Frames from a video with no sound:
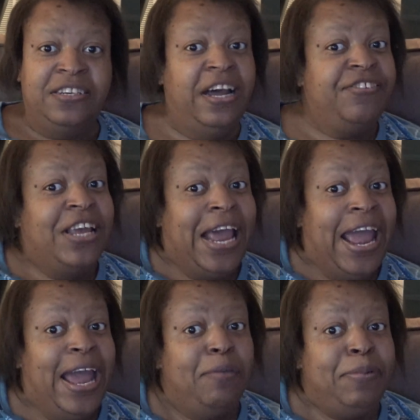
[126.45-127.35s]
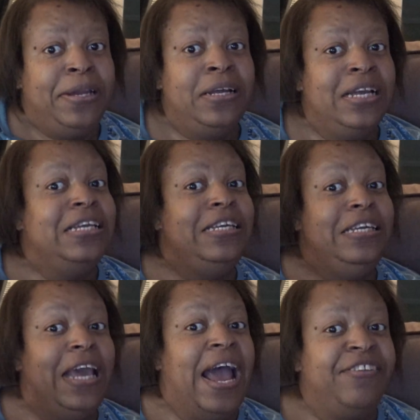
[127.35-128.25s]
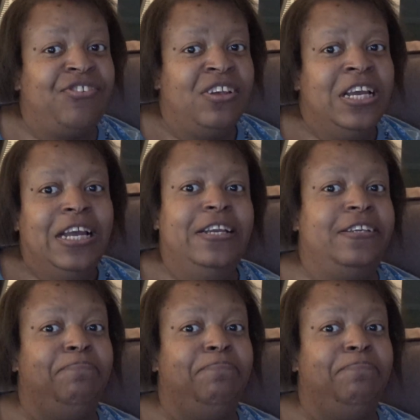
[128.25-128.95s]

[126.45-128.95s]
Does it happen? Yes.